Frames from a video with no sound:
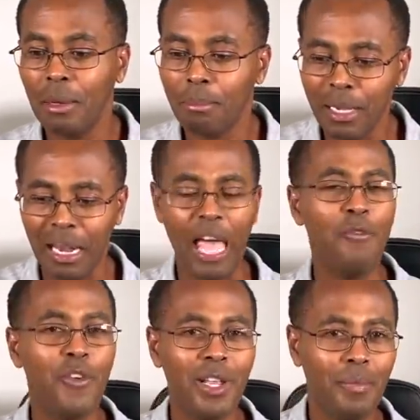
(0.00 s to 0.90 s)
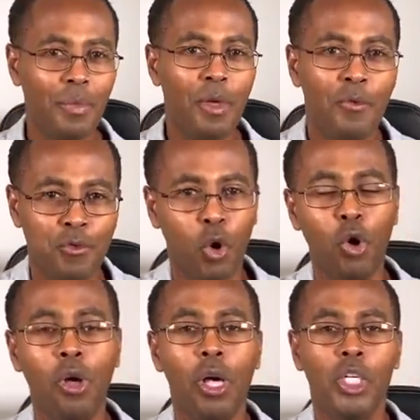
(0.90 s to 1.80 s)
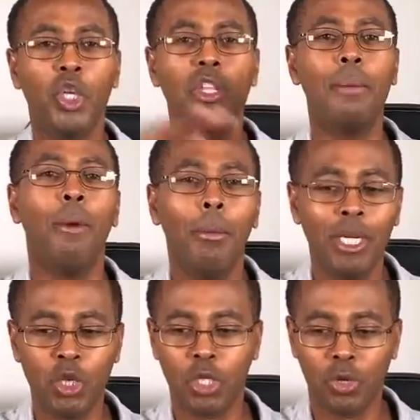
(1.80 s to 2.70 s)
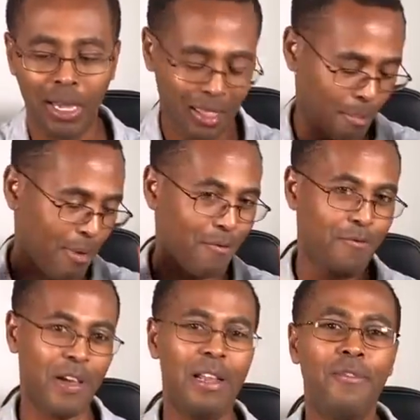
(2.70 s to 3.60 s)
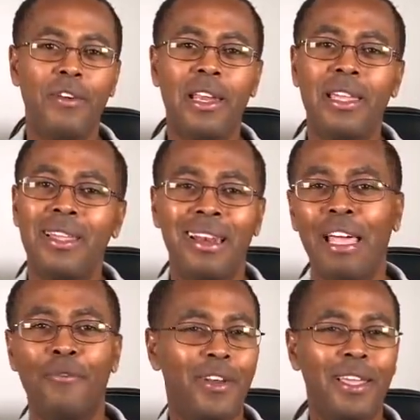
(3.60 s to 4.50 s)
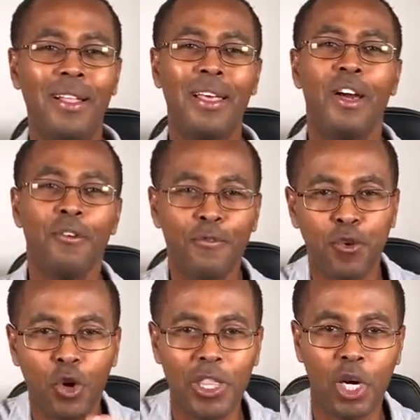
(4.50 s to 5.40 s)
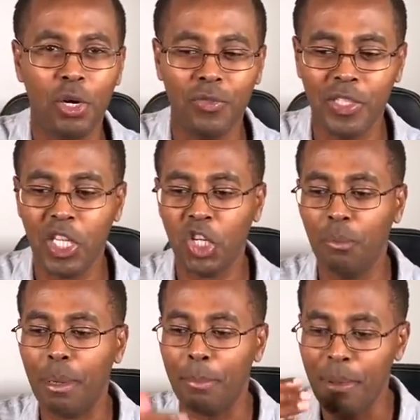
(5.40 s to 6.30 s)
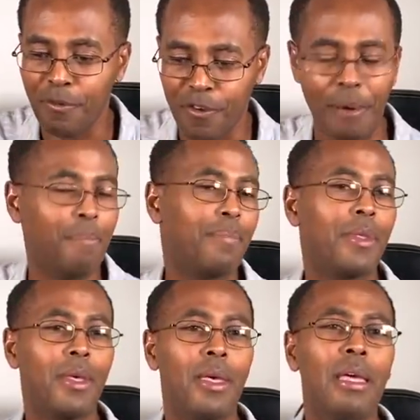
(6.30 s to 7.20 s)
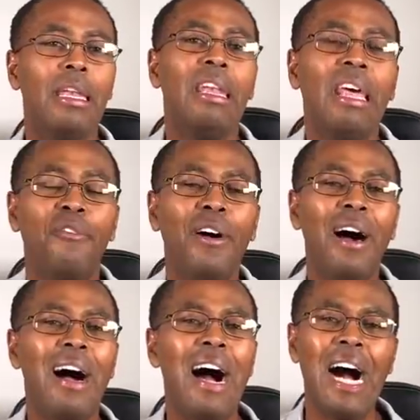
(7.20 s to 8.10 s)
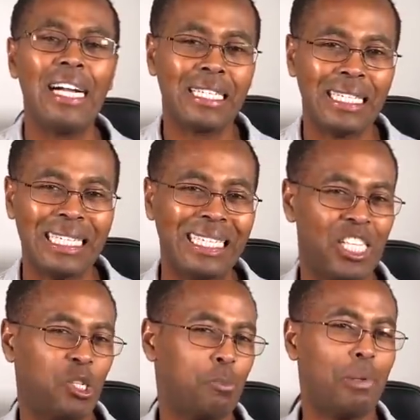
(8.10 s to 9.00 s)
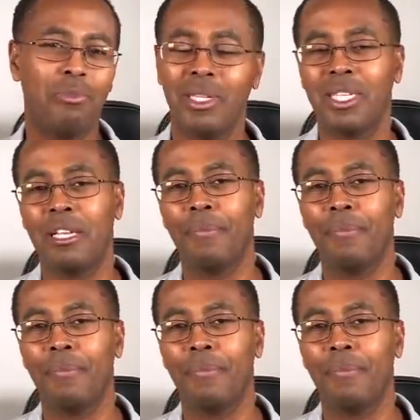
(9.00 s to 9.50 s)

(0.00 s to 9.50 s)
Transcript: Be lively, flow. During the moment you're together, be very, very lively. Flow in the conversation, but be firm. Never act desperate.